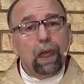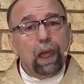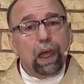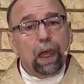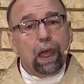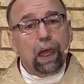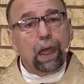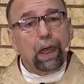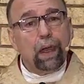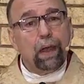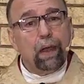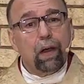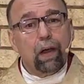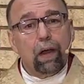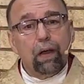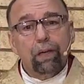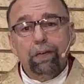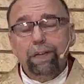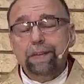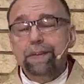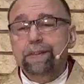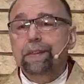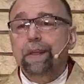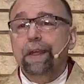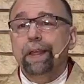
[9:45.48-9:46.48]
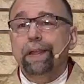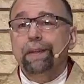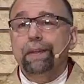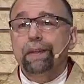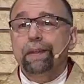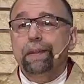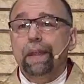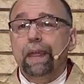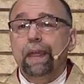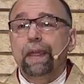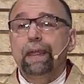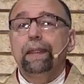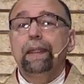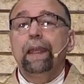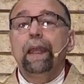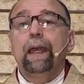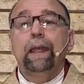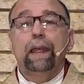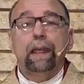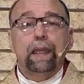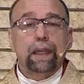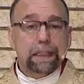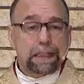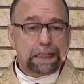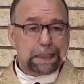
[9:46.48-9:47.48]
And all of a sudden, they
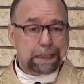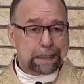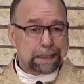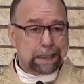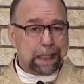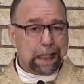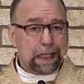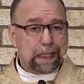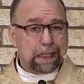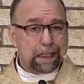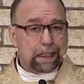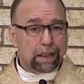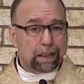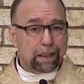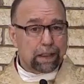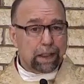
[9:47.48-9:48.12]
get excited.